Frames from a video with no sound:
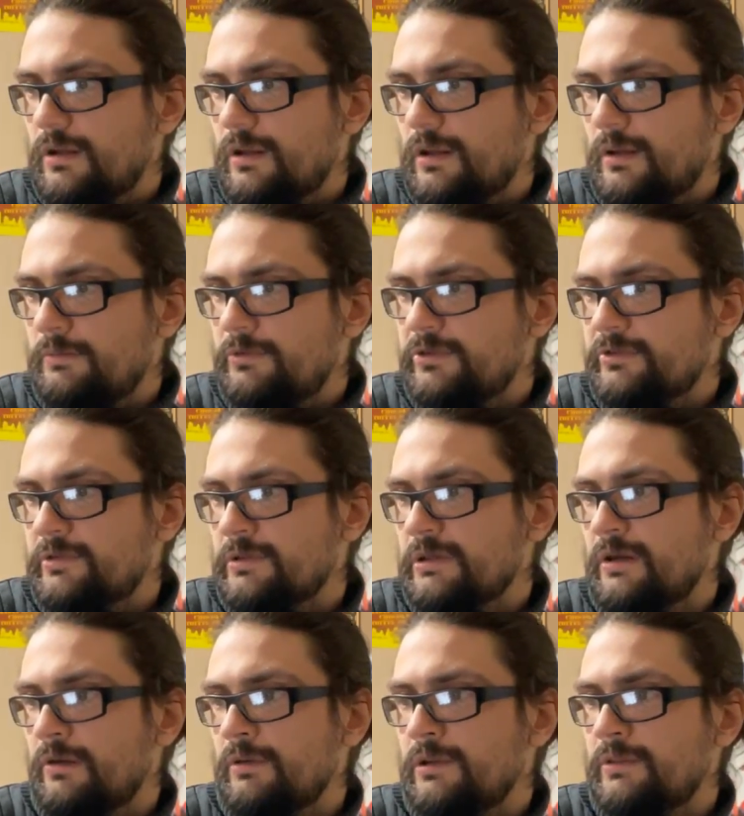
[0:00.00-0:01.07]
I'm just
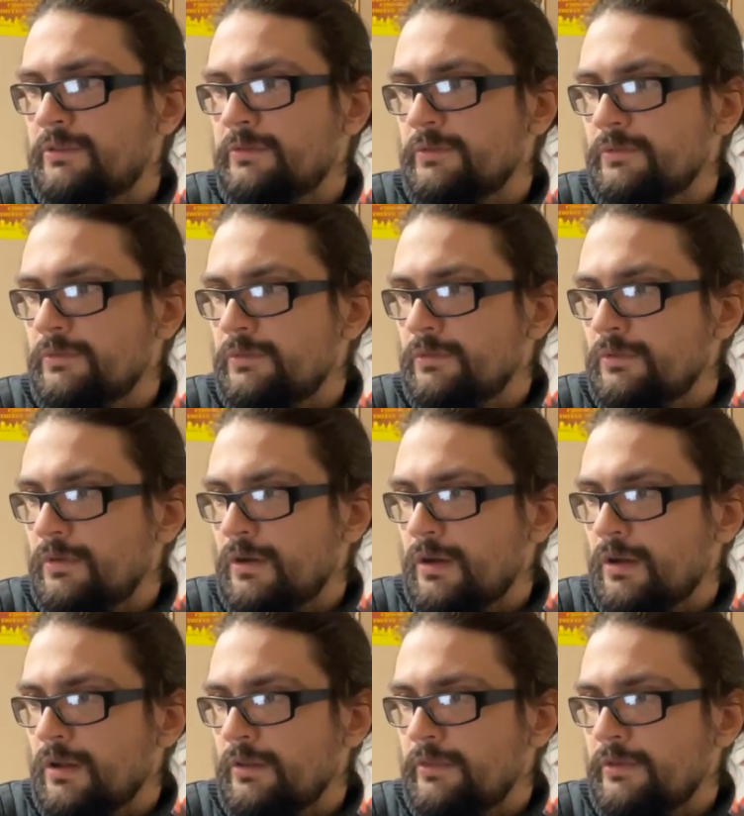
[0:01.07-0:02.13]
going through
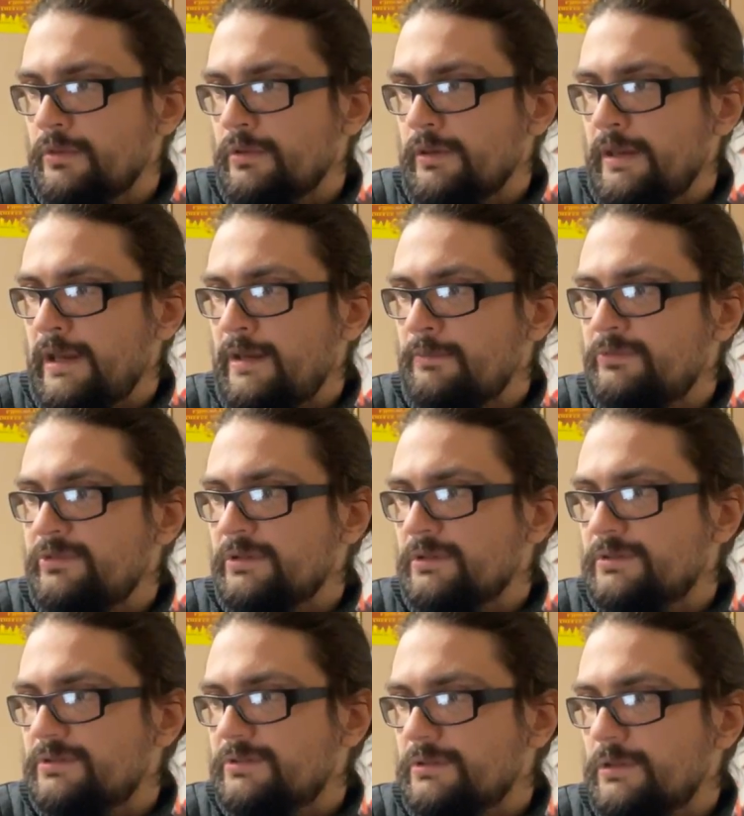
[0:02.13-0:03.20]
all the names here.
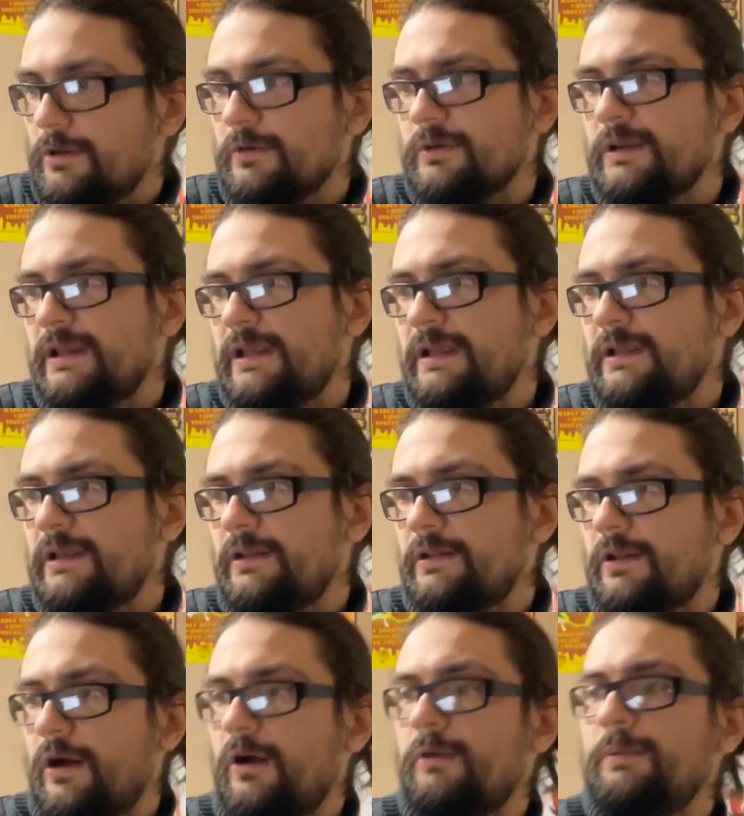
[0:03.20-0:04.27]
Lauren
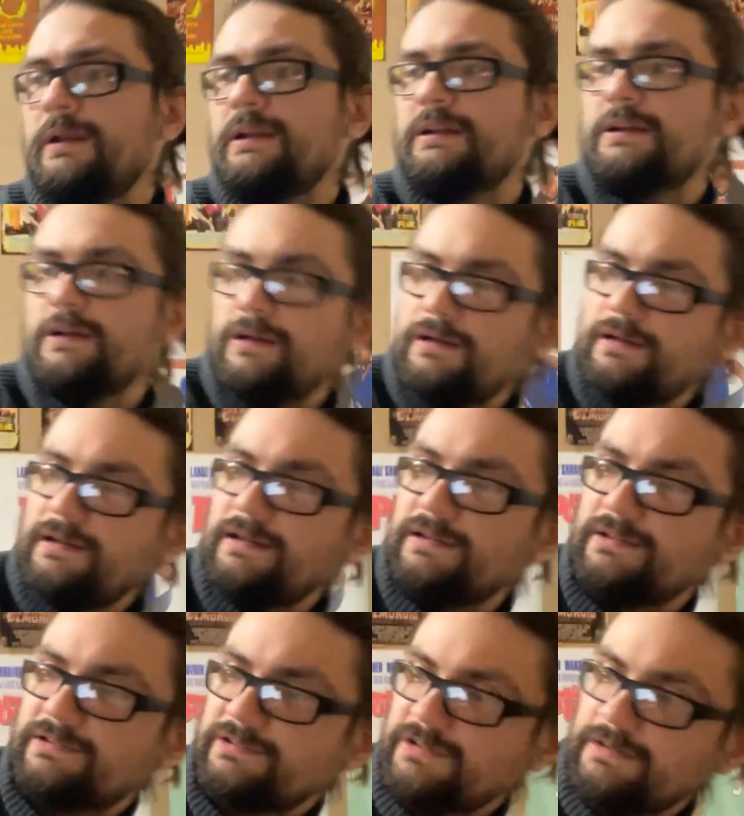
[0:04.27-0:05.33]
Hill! Oh my
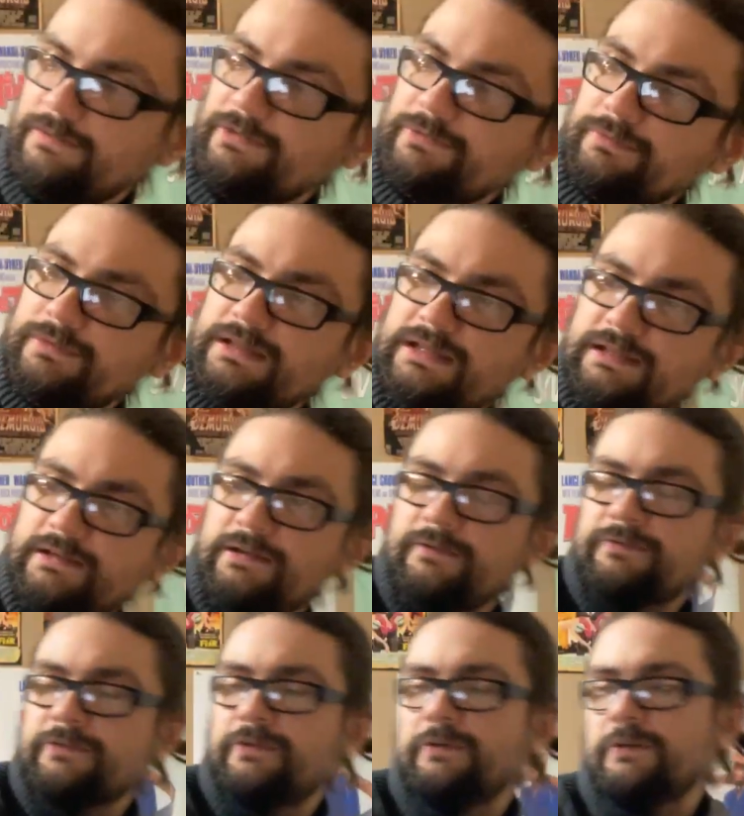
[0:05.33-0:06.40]
goodness! She was Rita,
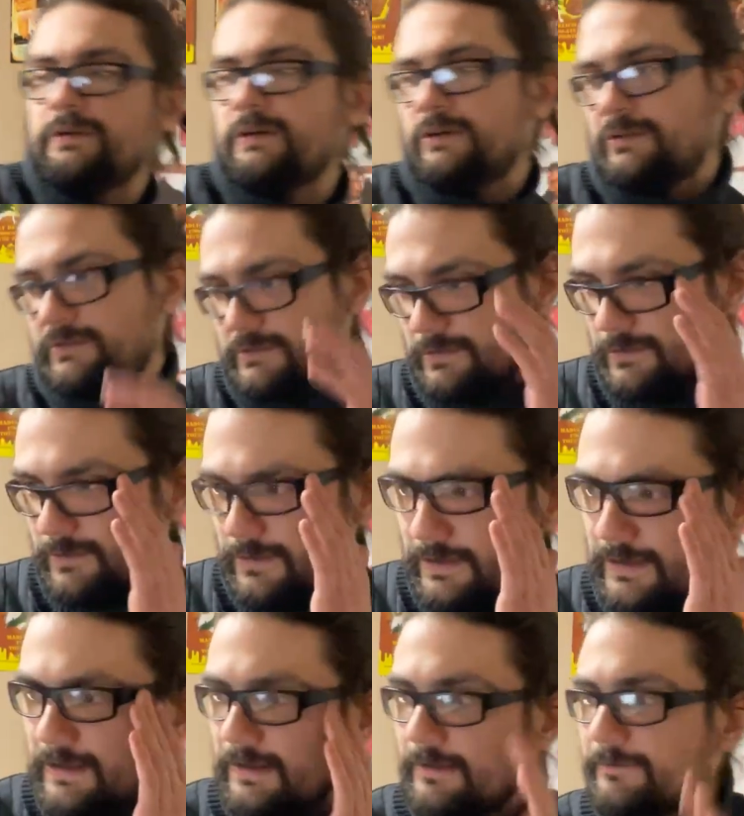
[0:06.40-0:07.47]
of course. Lauren
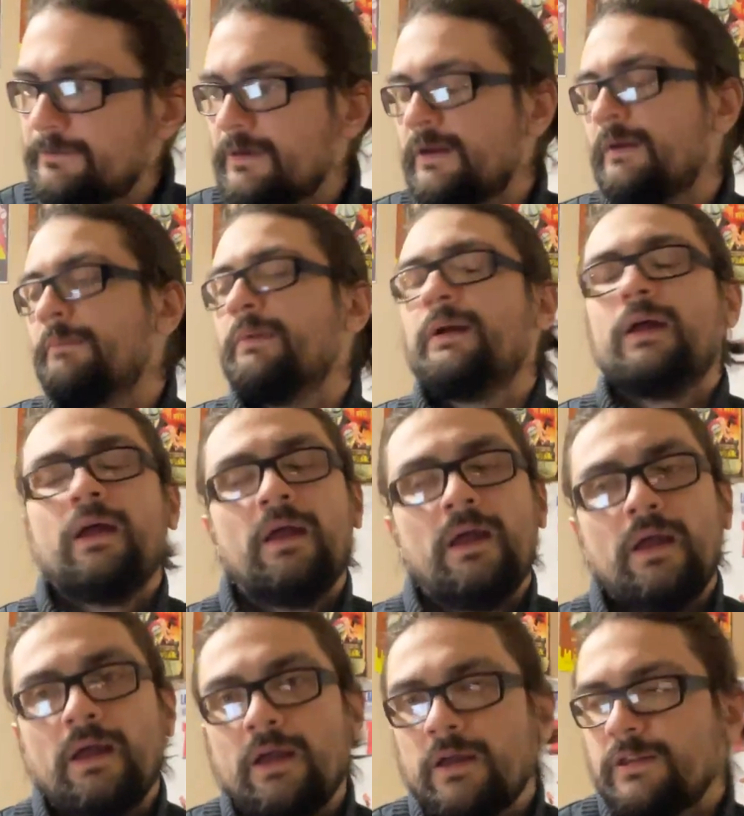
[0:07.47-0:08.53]
Hill from
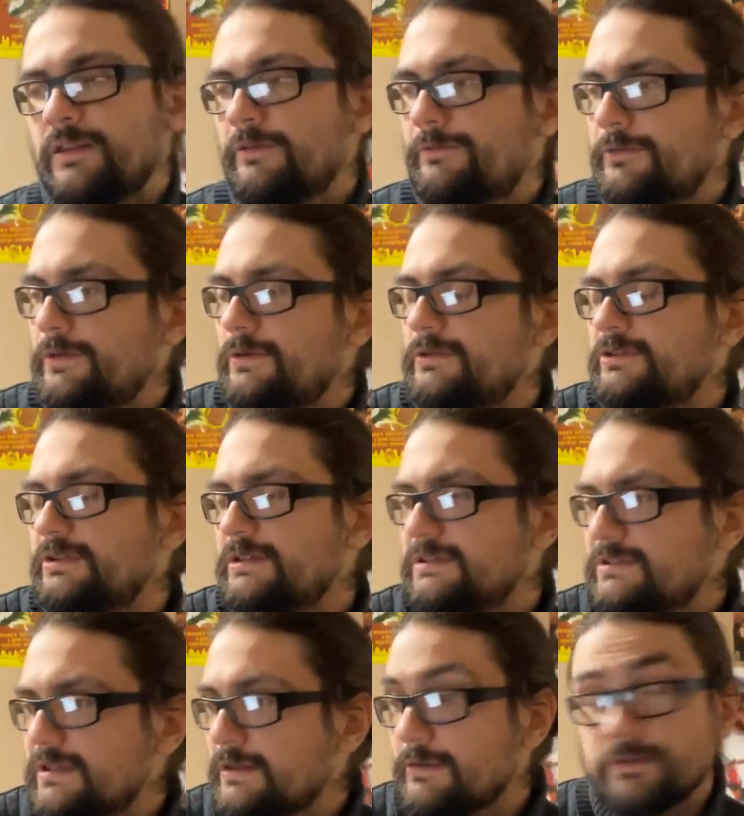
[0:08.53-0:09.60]
the
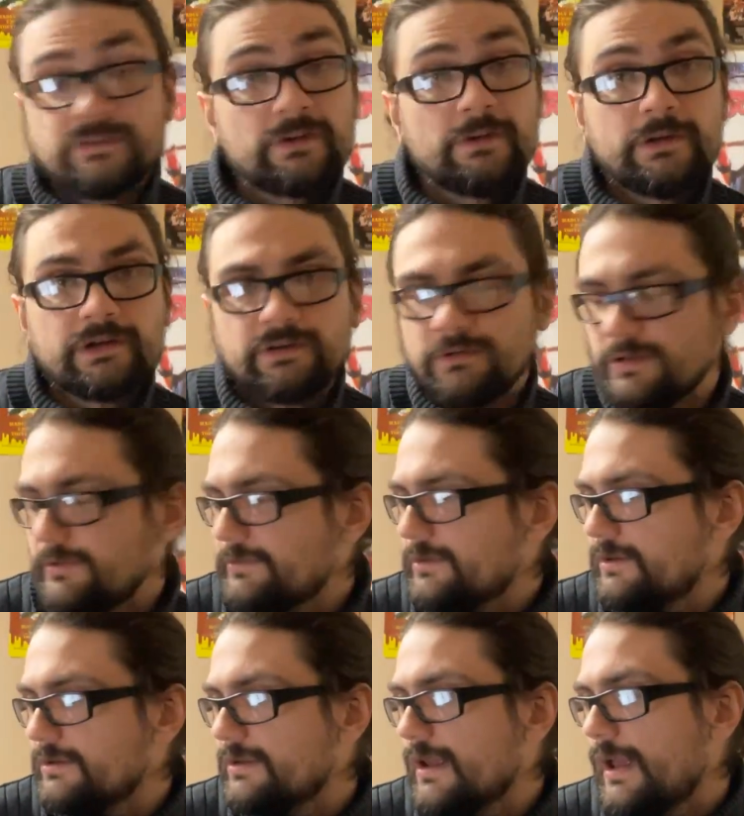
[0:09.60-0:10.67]
Fugees, and her solo career, of course.